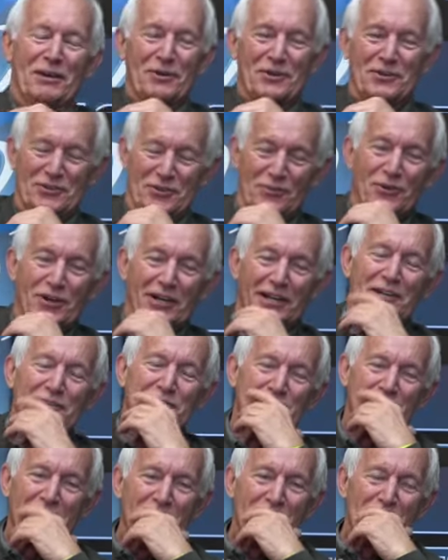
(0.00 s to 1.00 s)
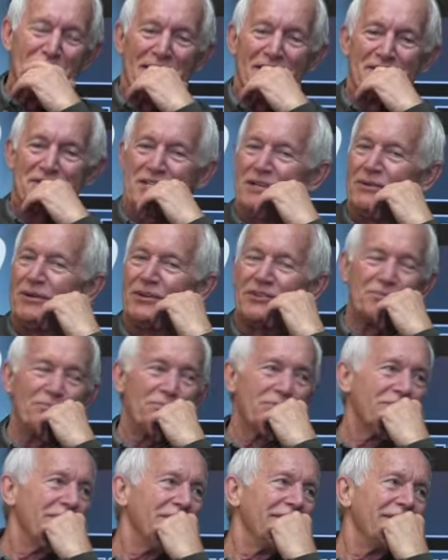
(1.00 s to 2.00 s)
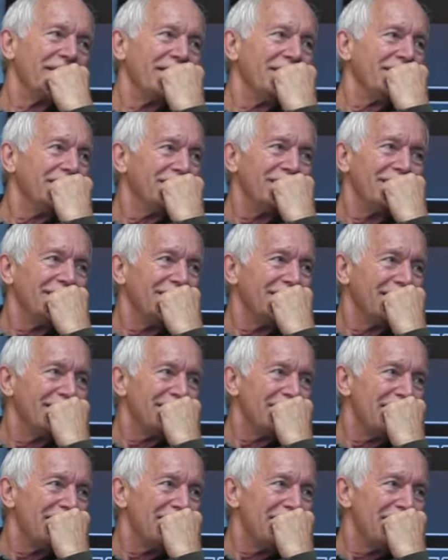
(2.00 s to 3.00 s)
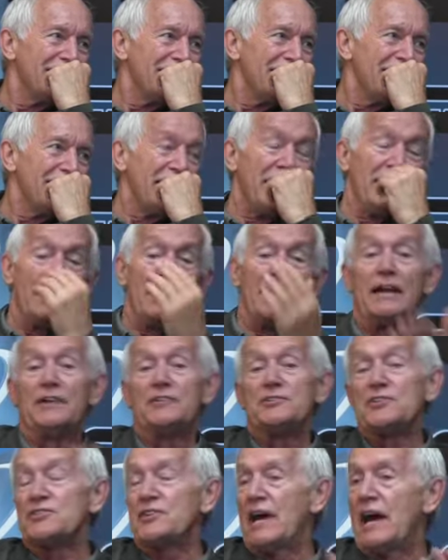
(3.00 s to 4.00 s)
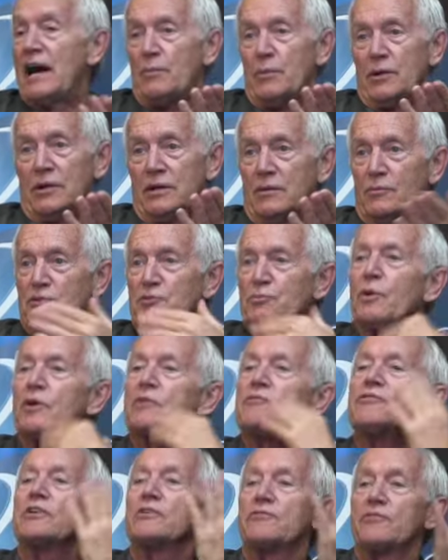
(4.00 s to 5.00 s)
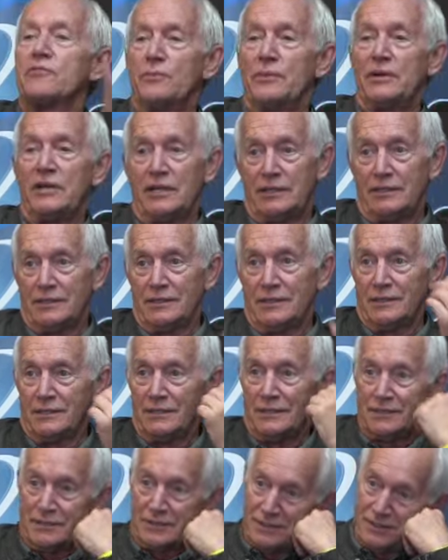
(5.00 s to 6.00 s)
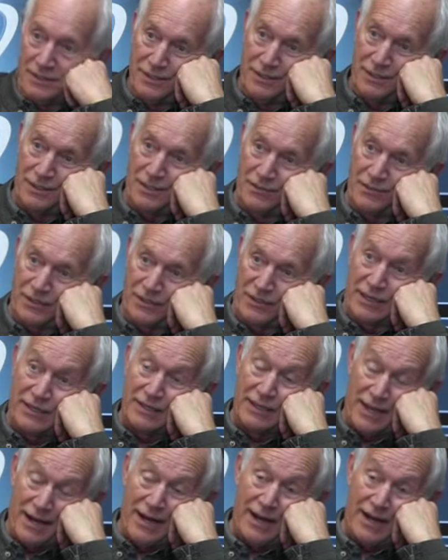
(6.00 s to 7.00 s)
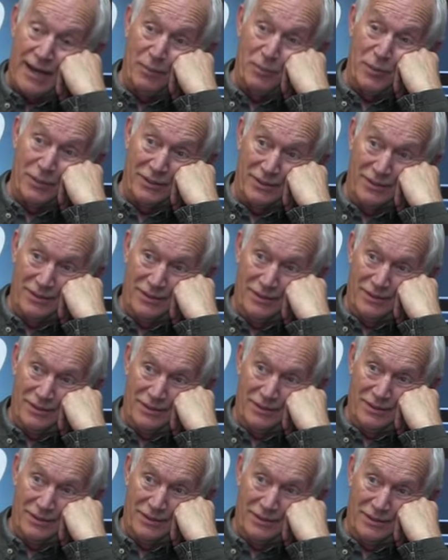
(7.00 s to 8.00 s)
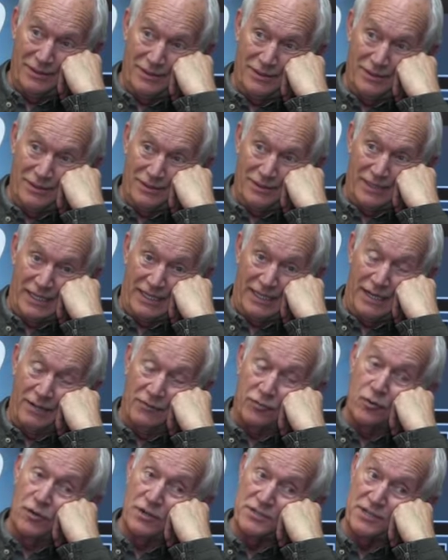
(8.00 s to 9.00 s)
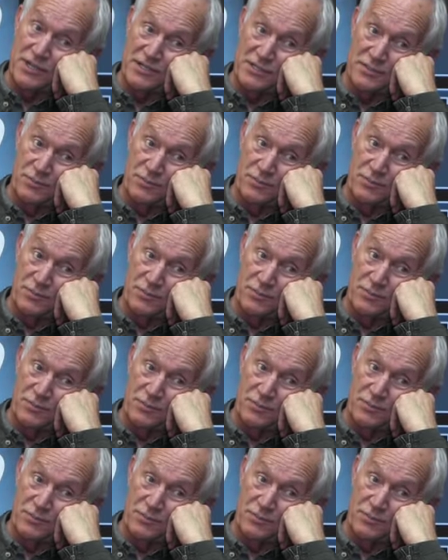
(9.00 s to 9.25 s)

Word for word: it was really true, man. She was brilliant, and it, and it just happened. It was perfect for me, you know, that that, that happened. And then, of course, I